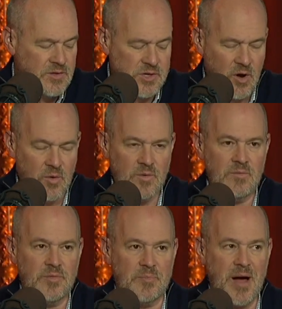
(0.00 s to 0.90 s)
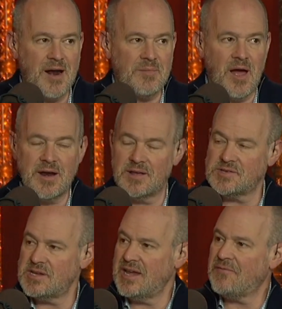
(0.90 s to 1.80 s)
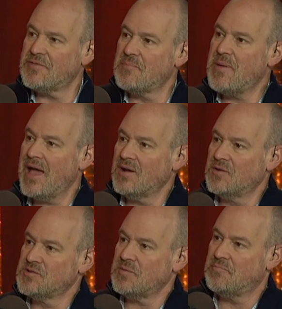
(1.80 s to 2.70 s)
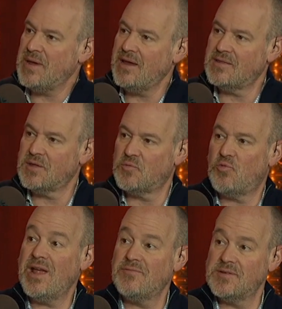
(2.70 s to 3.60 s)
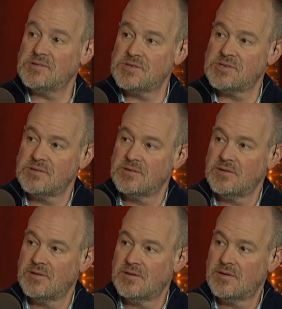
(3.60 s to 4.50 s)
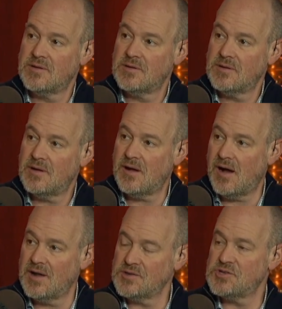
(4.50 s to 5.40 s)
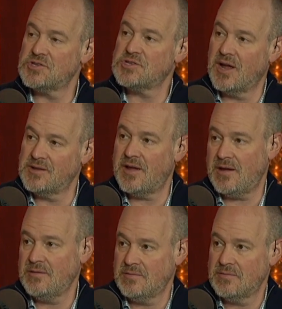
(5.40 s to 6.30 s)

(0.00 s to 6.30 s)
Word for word: So the bottom line is, if the Bengals beat the Ravens on Sunday,